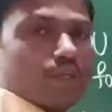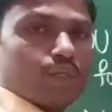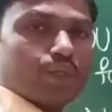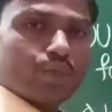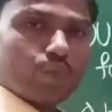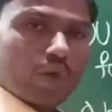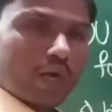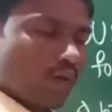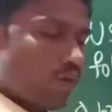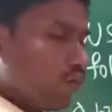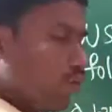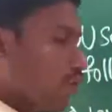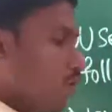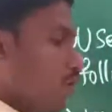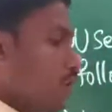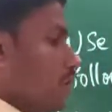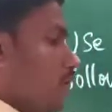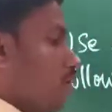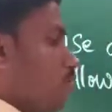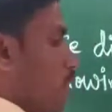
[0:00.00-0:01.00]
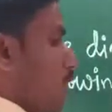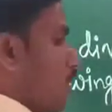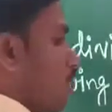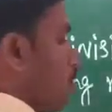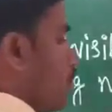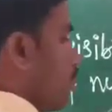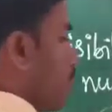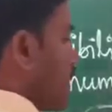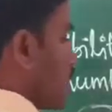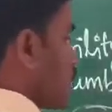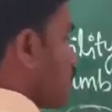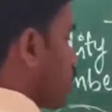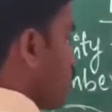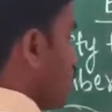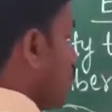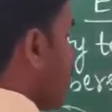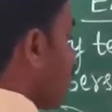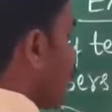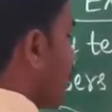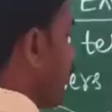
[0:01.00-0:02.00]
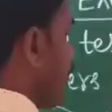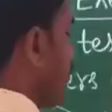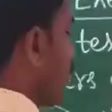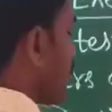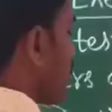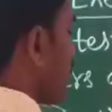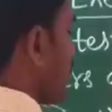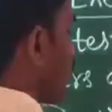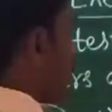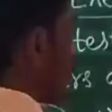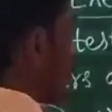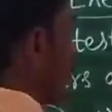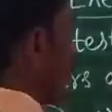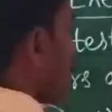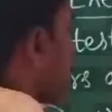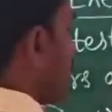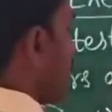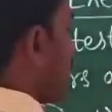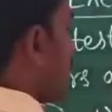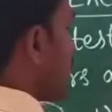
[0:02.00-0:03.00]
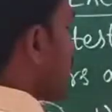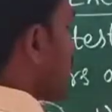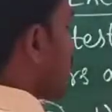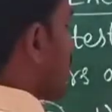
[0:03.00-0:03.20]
12. 12 plus 2, 14. 14 is